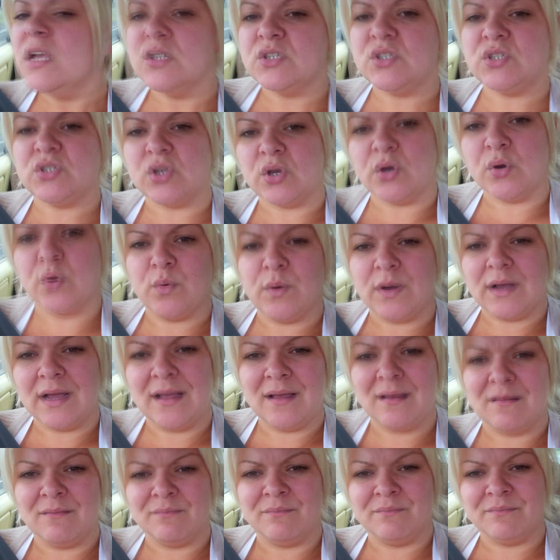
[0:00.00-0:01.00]
So
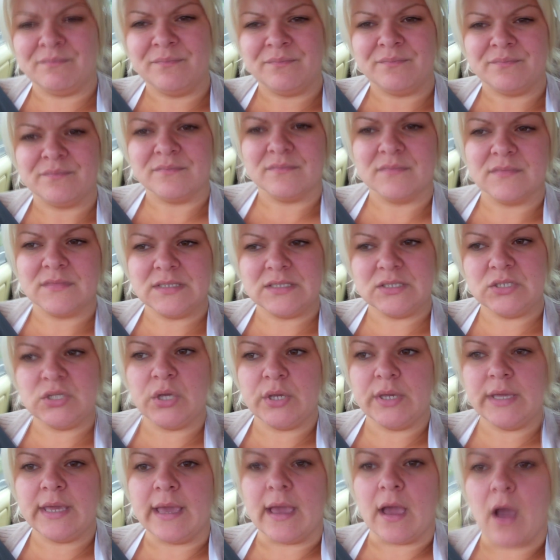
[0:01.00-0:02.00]
um, so
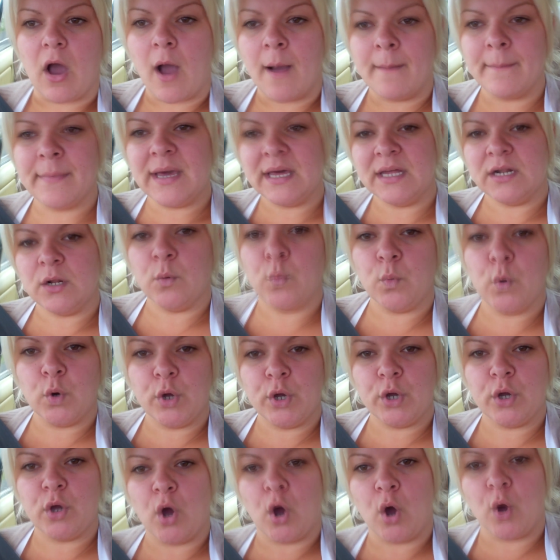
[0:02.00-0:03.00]
yeah, I'm gonna
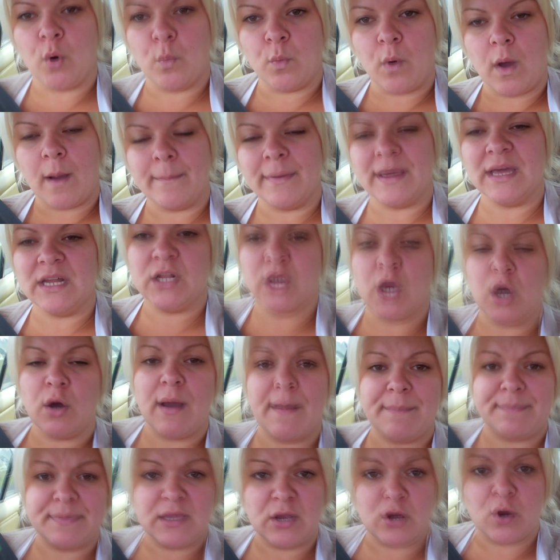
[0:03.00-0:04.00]
work on, I'm gonna go
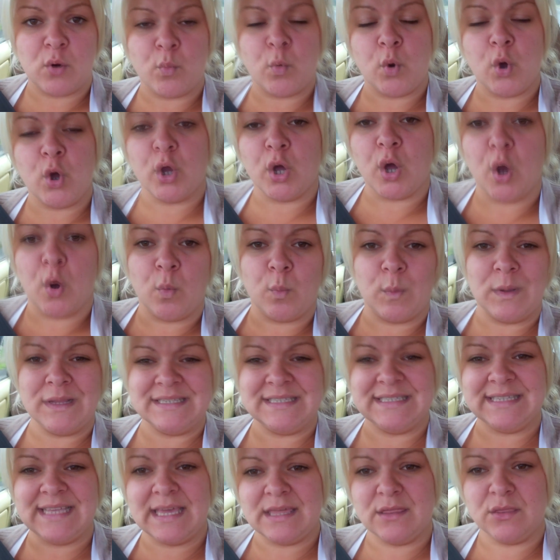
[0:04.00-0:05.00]
up there and work on
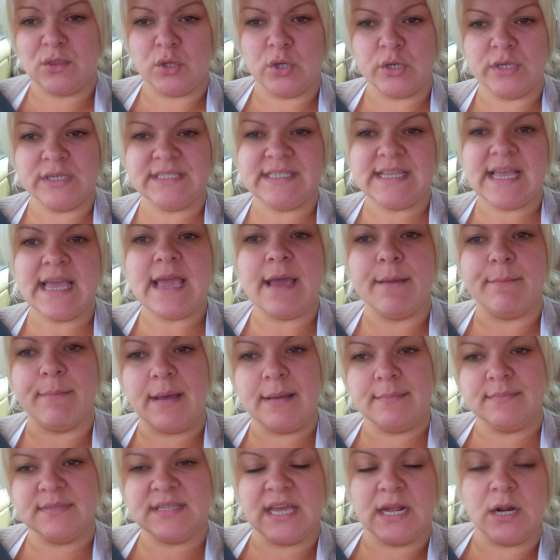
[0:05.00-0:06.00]
Wednesday and Thursday, and
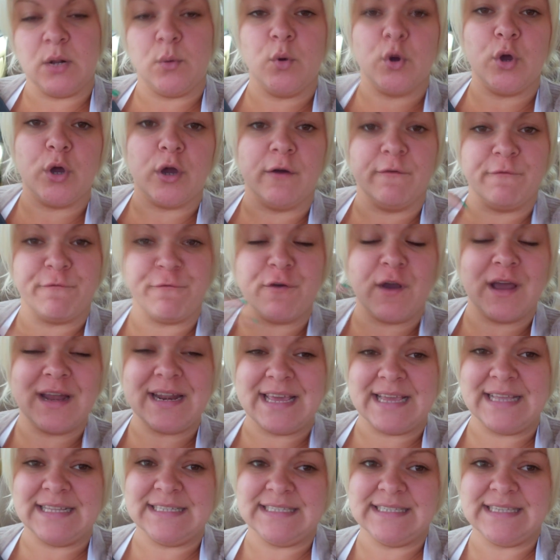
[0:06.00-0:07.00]
Mum's gonna work on
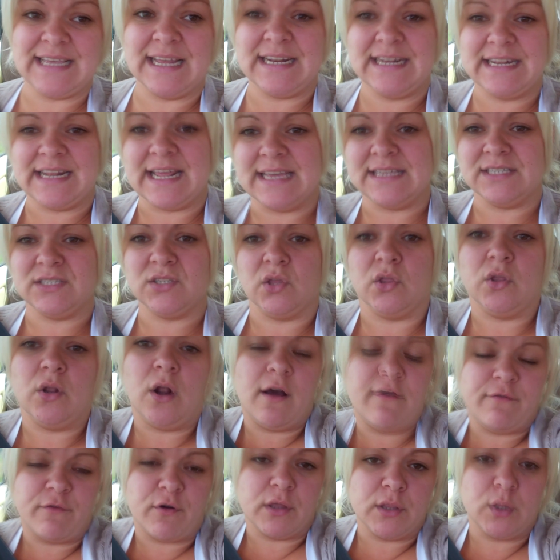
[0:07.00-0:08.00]
Friday and Saturday, so that
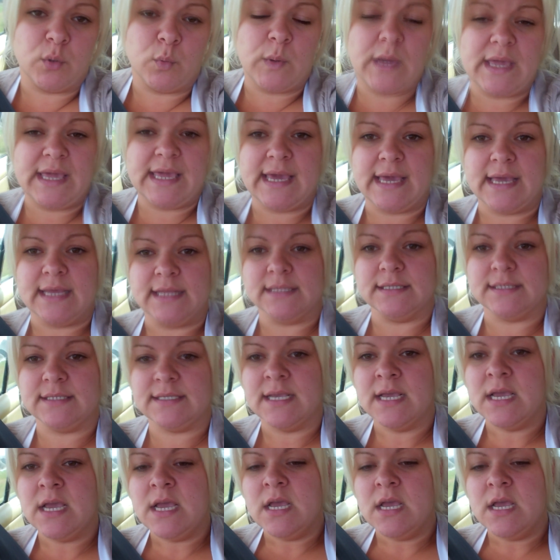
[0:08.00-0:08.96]
I've got the weekends.